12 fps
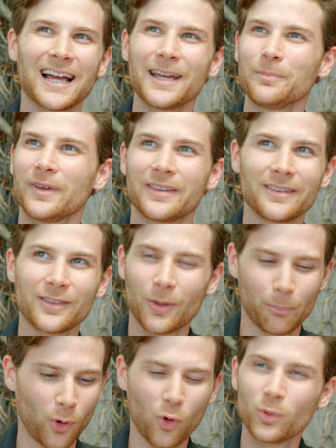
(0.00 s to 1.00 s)
time,
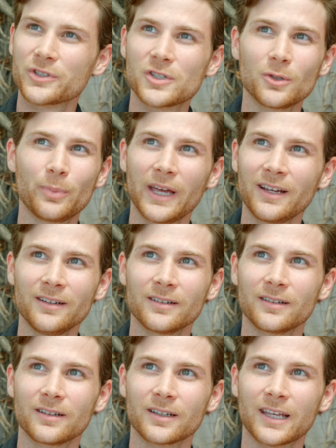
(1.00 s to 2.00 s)
the bowl was too big.
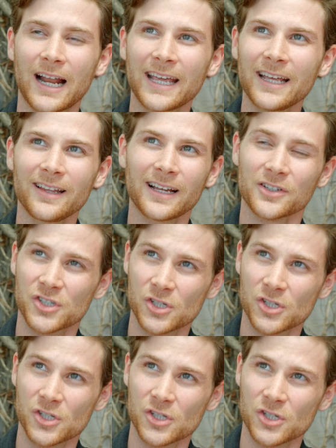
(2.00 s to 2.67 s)
Can I get like a